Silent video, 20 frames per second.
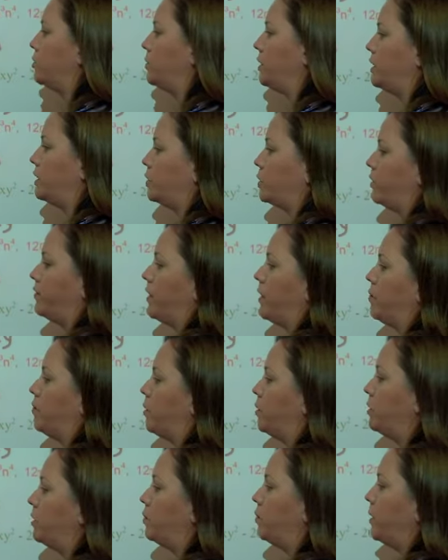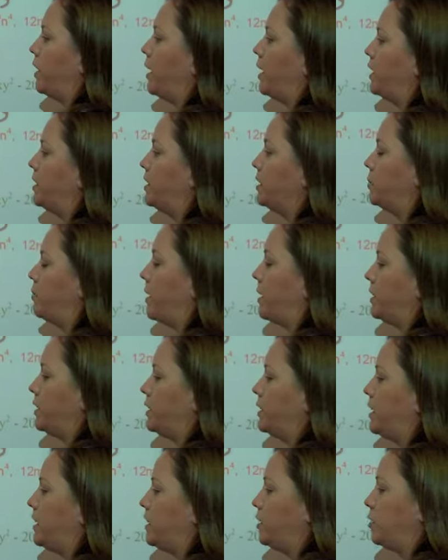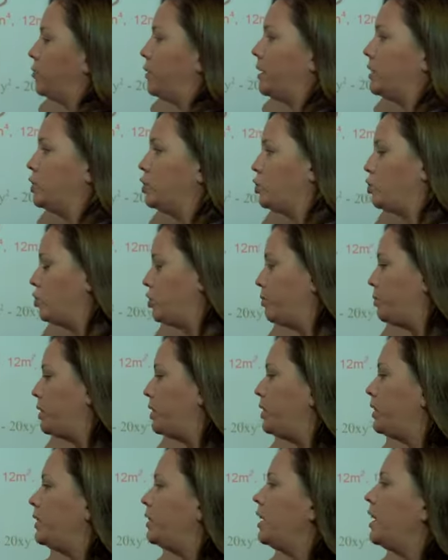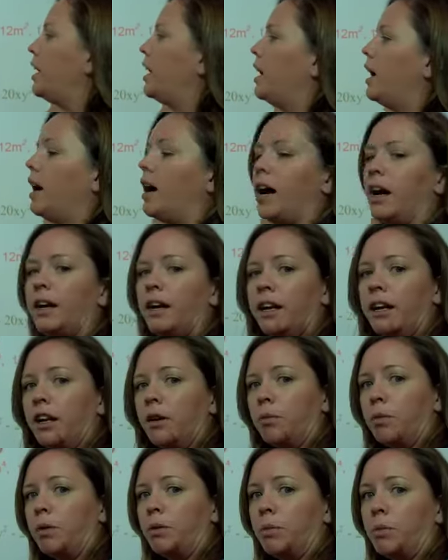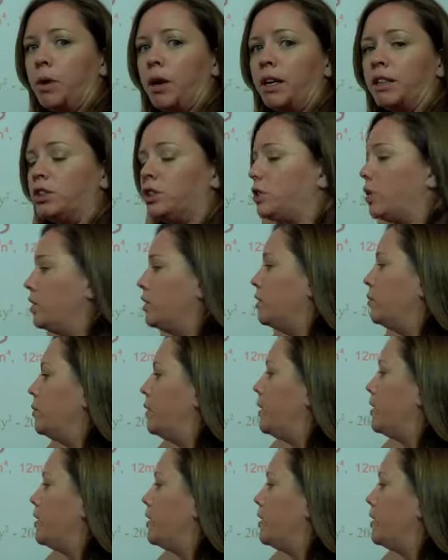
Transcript: 3. So if I multiplied this back together by distributing, I'd end up with what I started